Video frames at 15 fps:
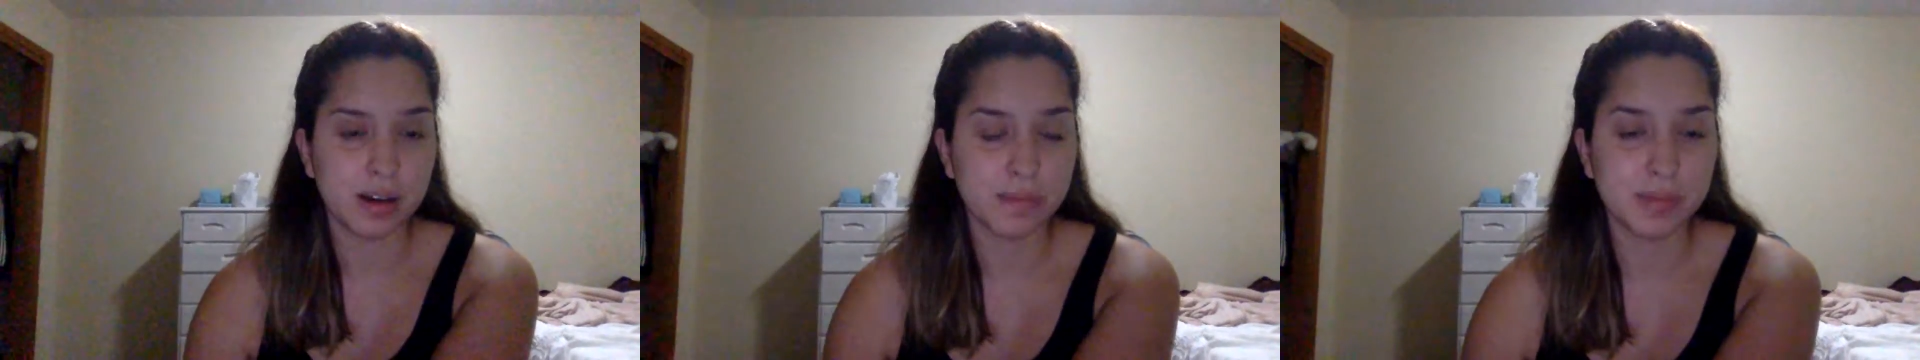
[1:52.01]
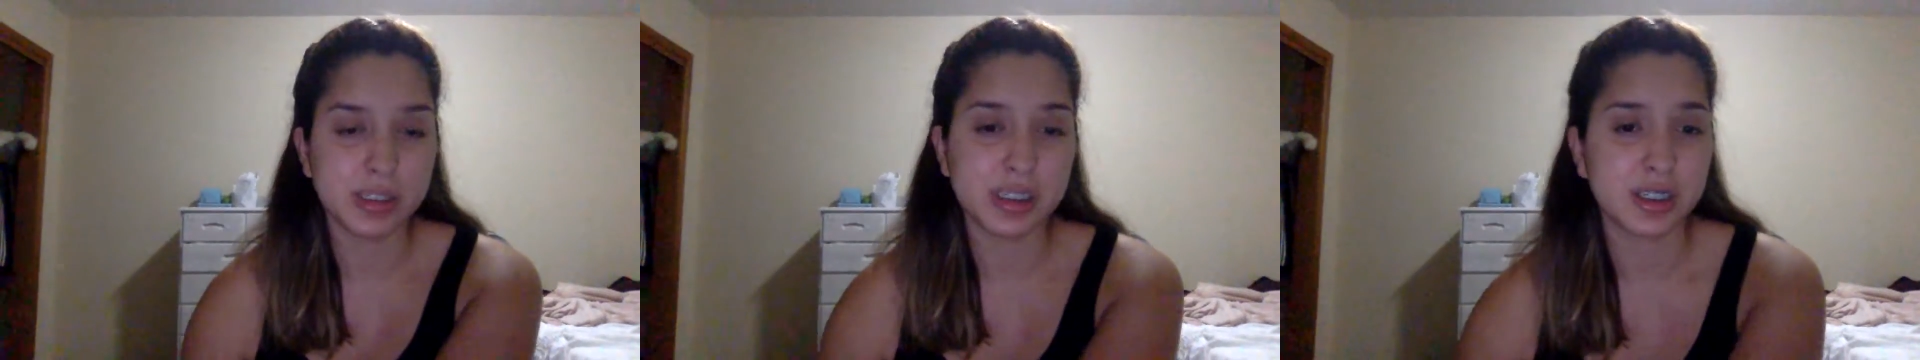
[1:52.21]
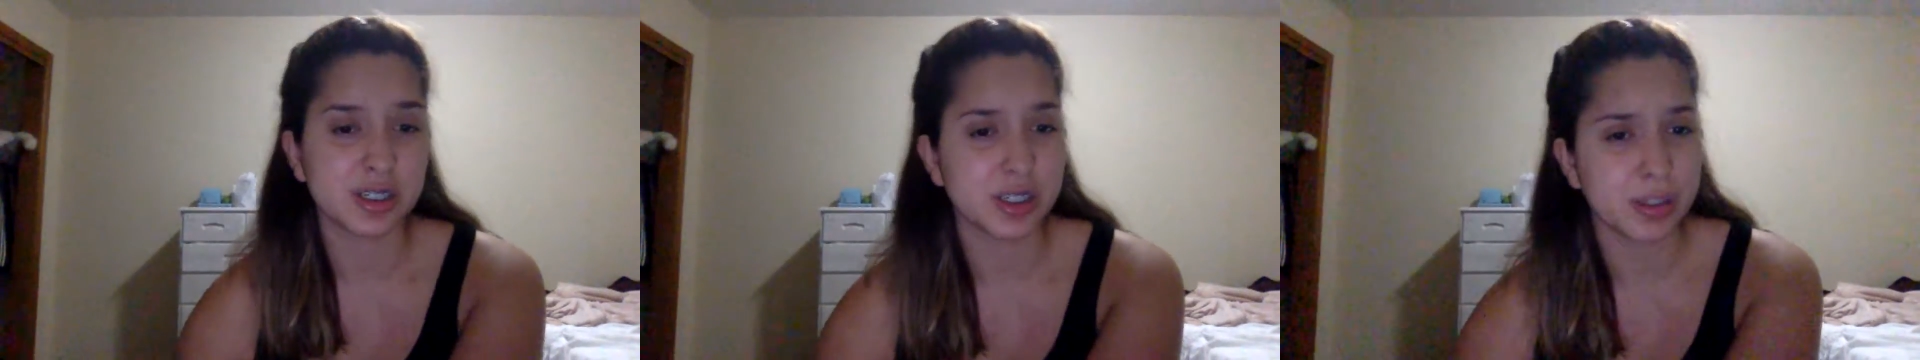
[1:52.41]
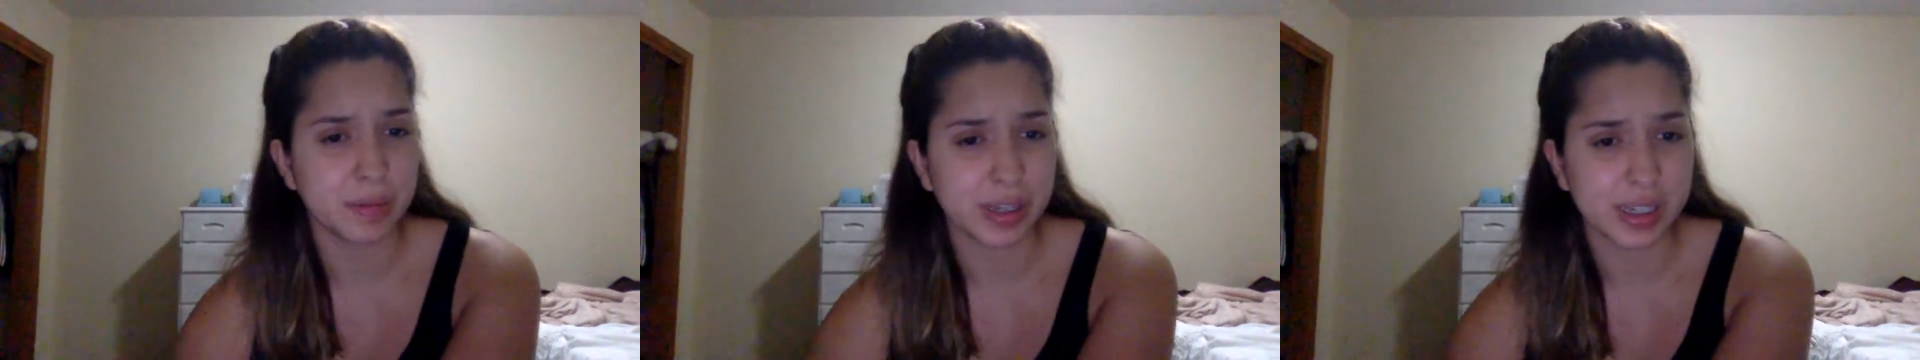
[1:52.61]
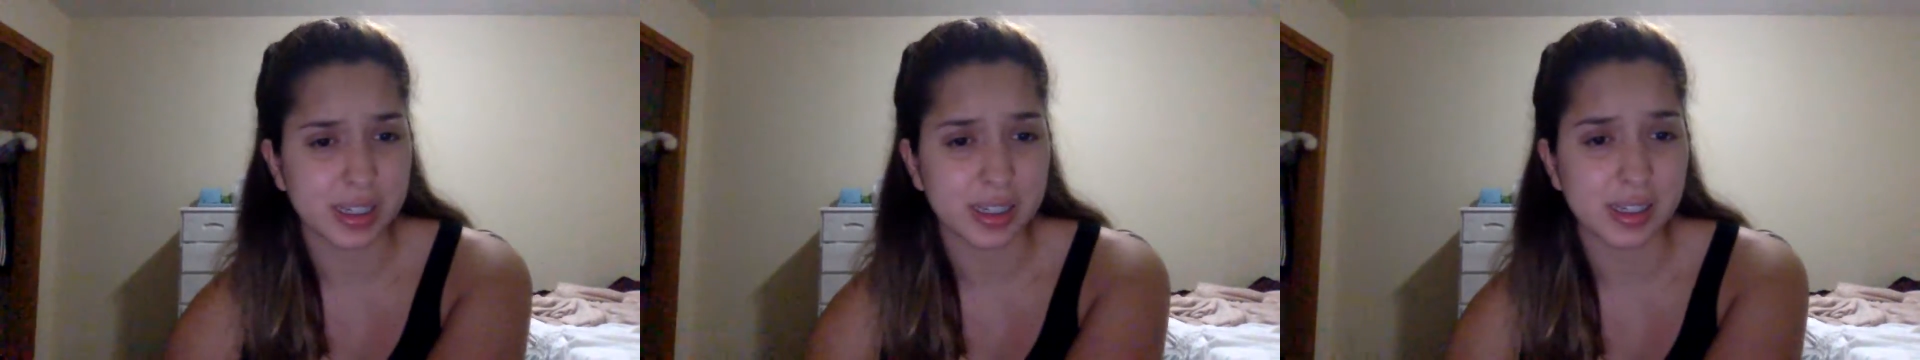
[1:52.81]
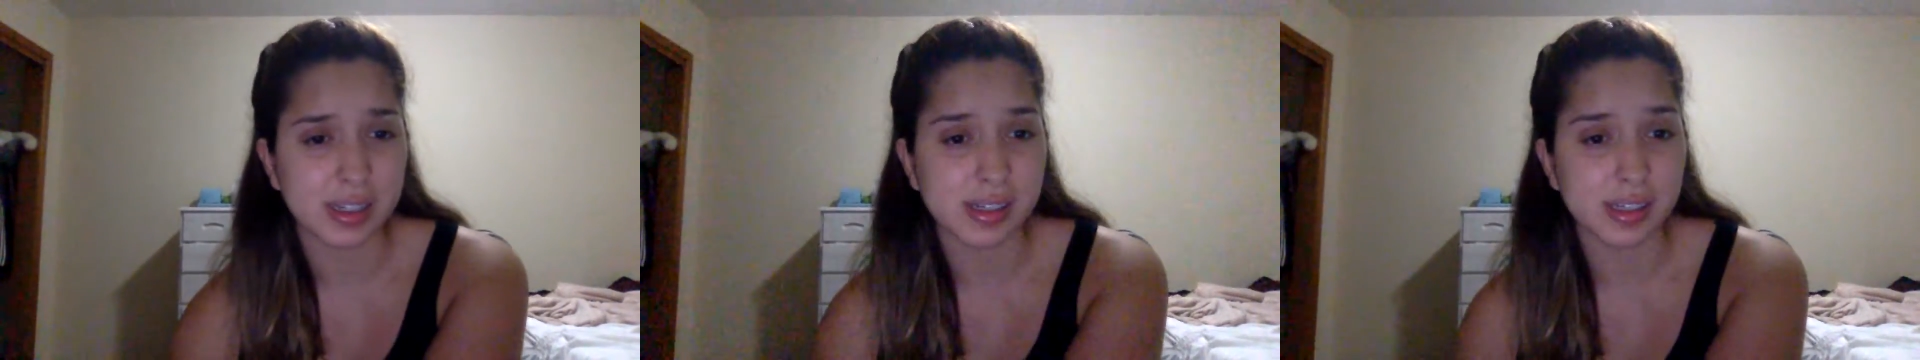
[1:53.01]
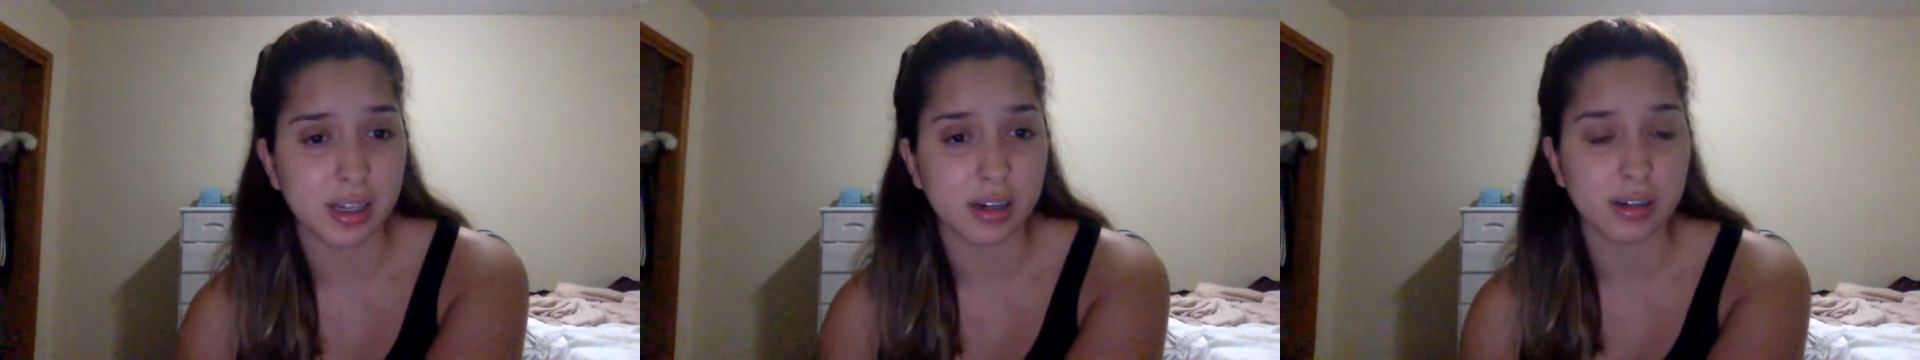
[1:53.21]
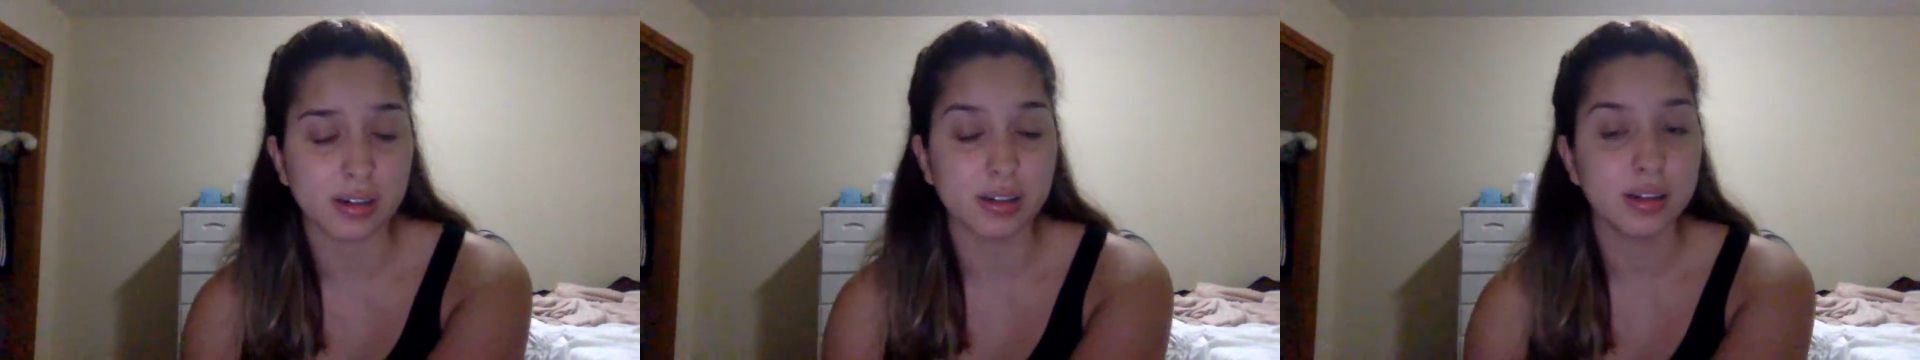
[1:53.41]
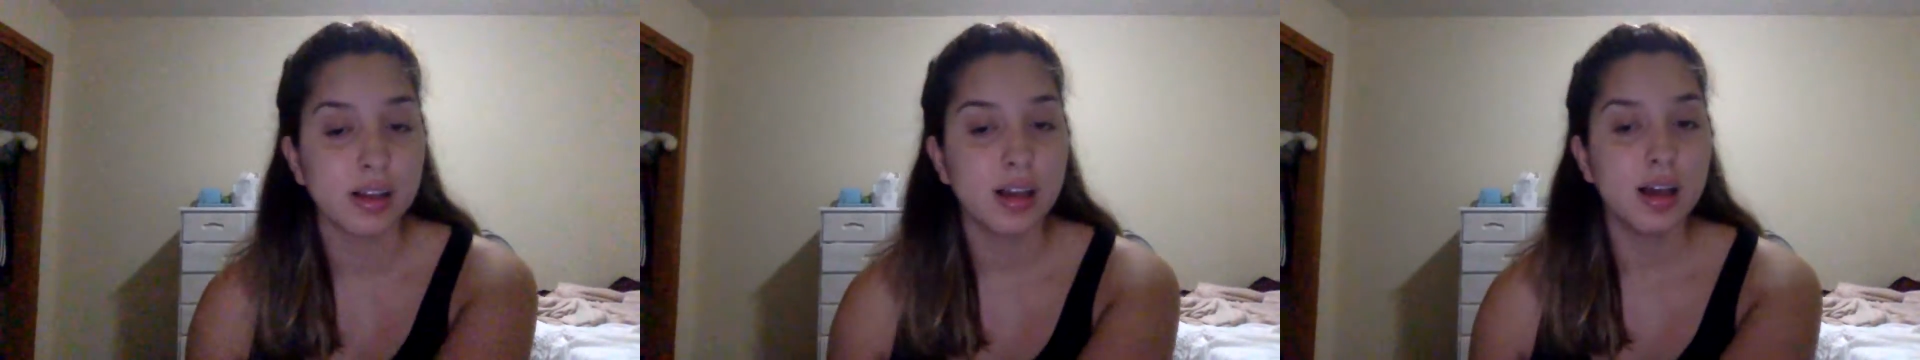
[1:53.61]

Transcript: essentially by killing his uncle,